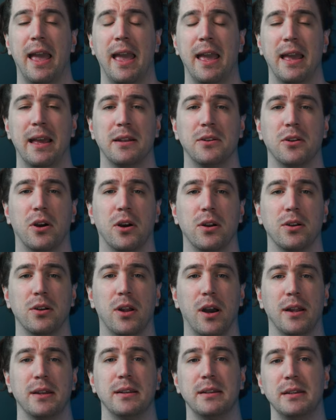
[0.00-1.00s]
and are
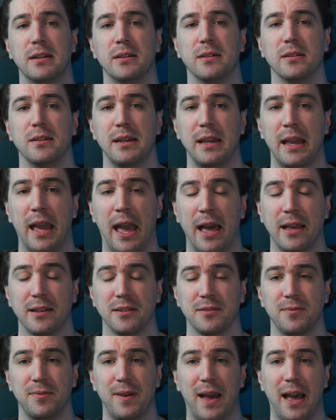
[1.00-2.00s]
not nearly
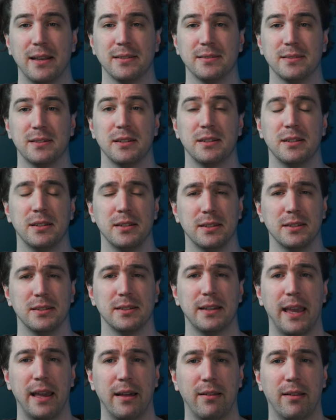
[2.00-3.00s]
as fast to
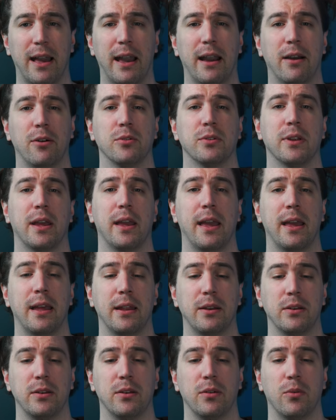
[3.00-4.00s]
scale out
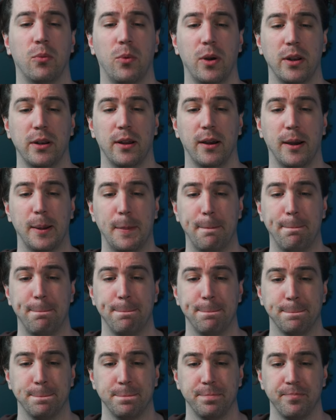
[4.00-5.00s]
and whatnot.
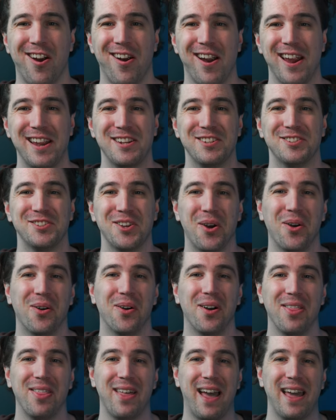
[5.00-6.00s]
All right,
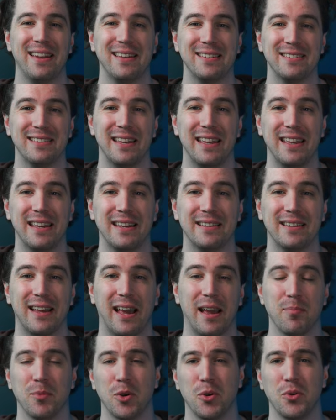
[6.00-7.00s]
so that is it.
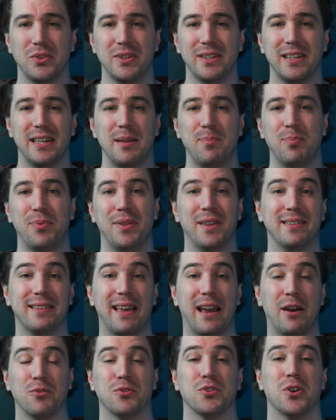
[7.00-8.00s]
I'm going to keep this
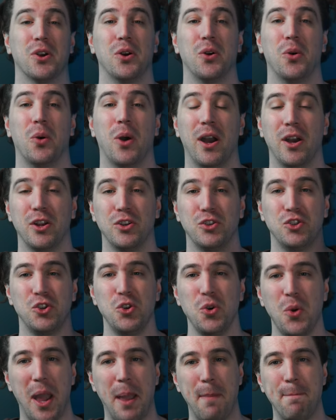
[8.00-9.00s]
outro
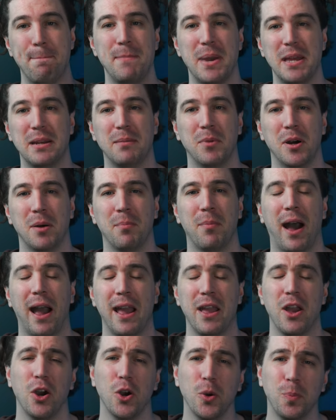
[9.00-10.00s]
to a minimum.
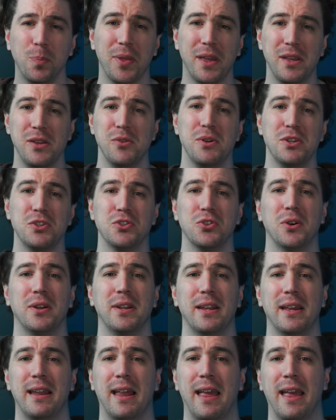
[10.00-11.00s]
I hope that you
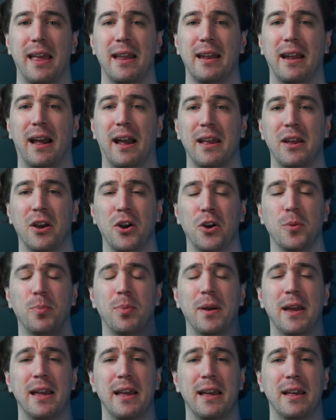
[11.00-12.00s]
enjoyed it, and I
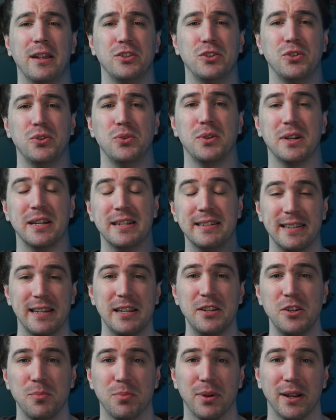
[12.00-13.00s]
hope to
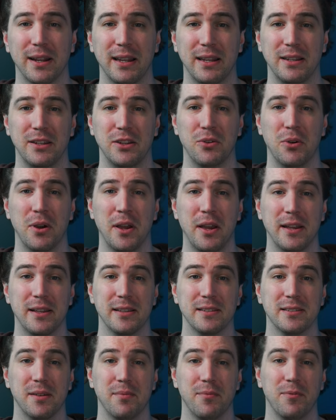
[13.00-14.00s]
continue bringing you
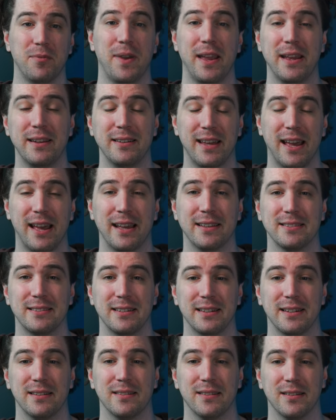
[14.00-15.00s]
some
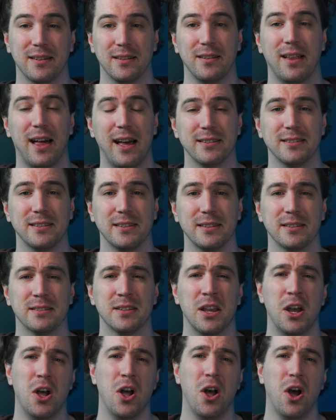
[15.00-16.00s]
fantastic
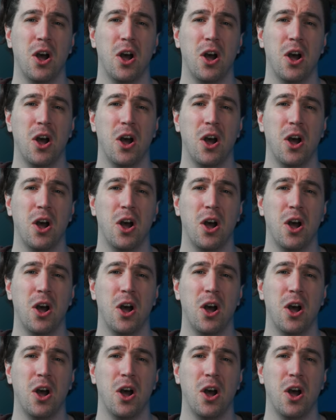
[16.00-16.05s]
classes